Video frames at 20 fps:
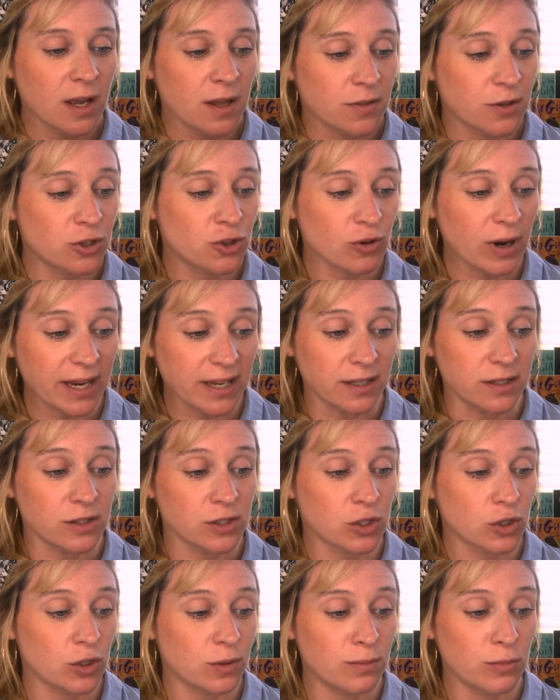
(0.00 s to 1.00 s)
The
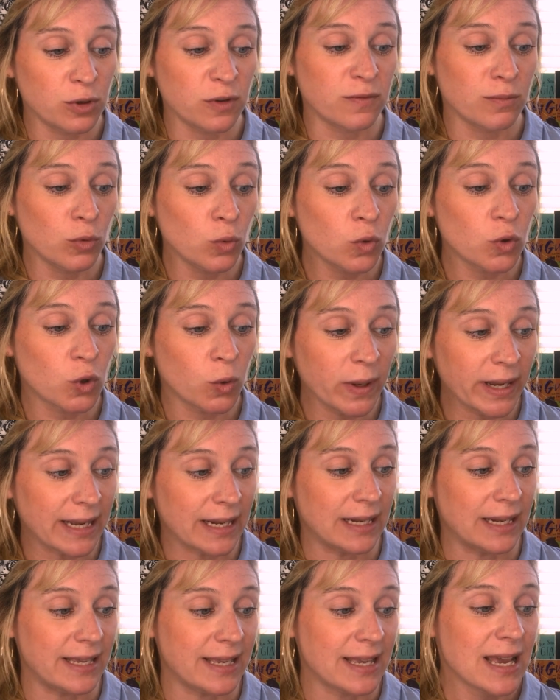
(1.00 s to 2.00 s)
dragons could move more
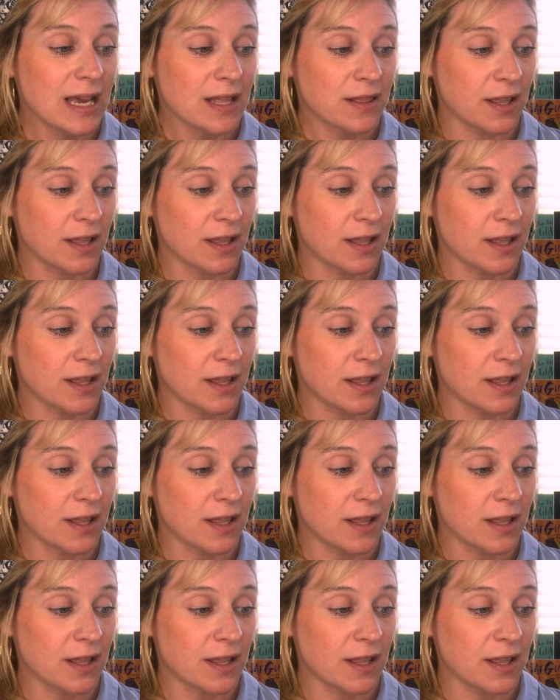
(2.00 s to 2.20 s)
quickly